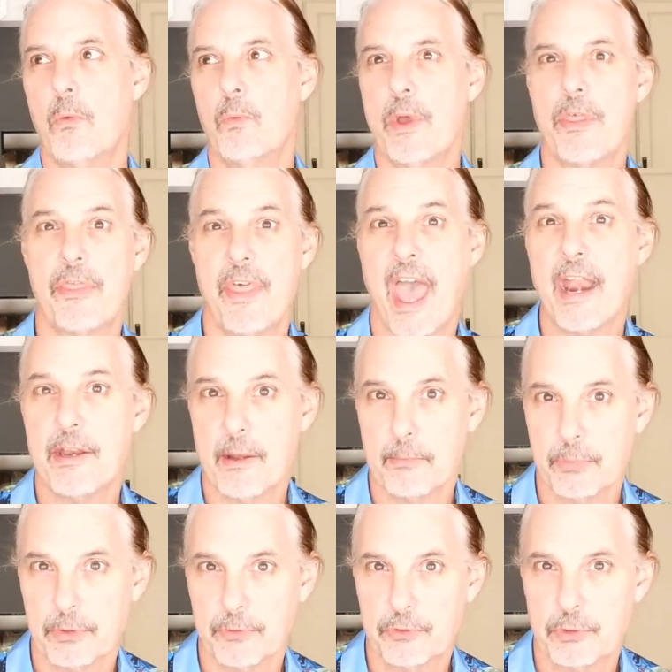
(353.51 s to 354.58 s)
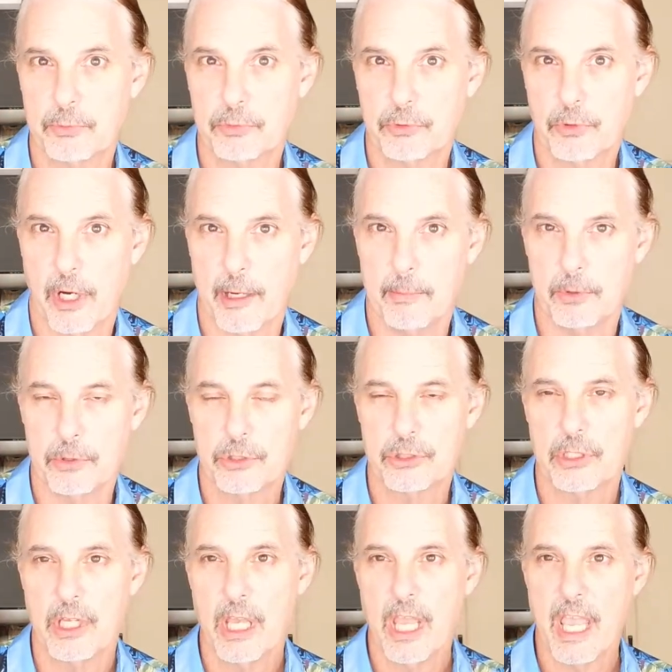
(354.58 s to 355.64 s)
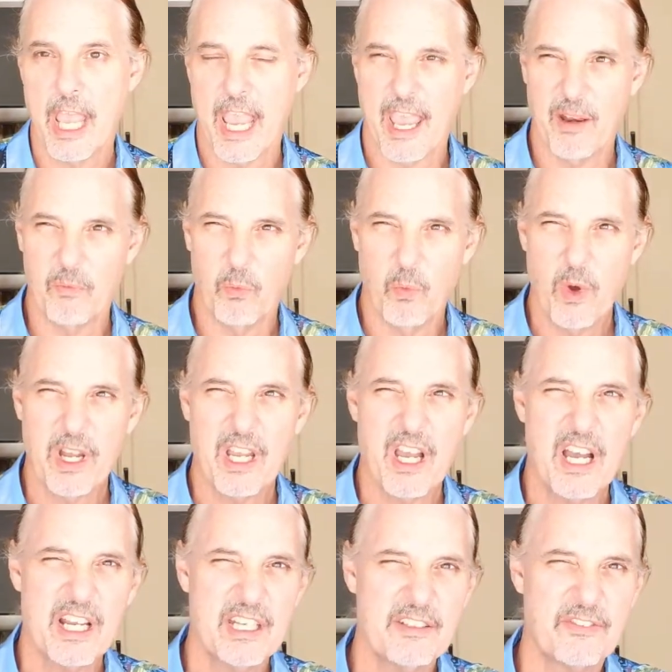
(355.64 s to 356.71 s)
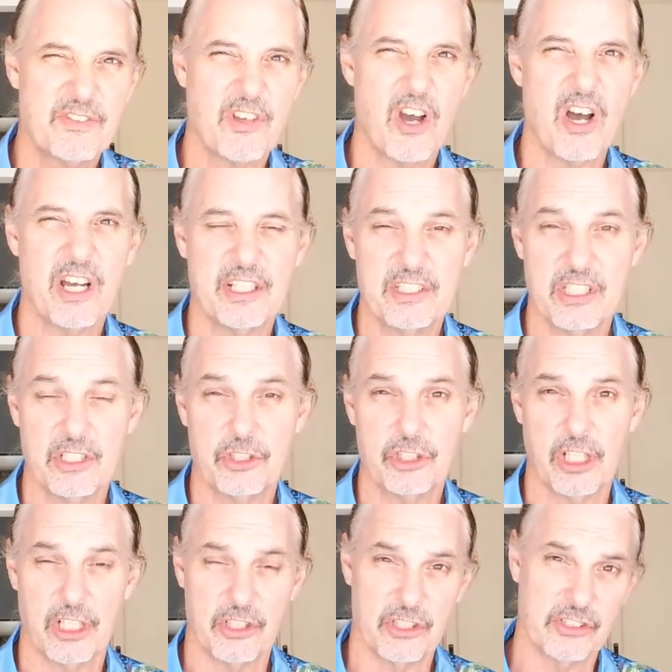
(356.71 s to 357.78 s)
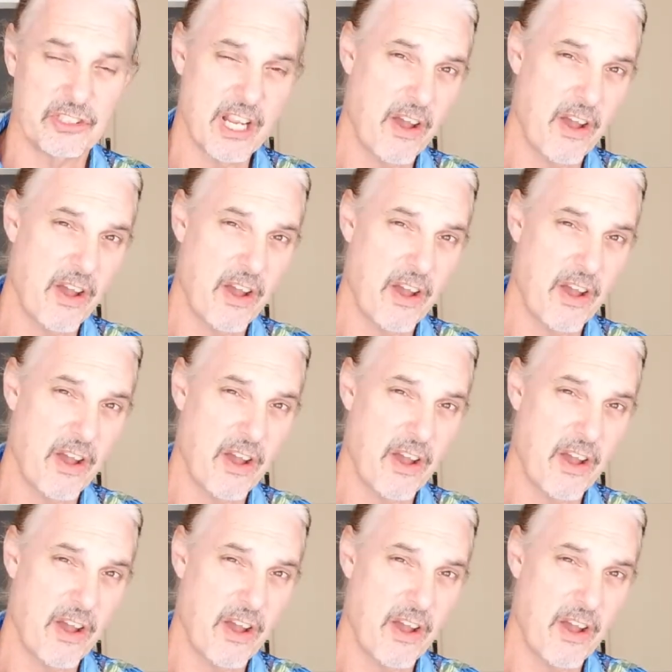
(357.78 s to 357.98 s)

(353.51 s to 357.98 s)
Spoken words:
with that number of subscribers and what kind of content changes.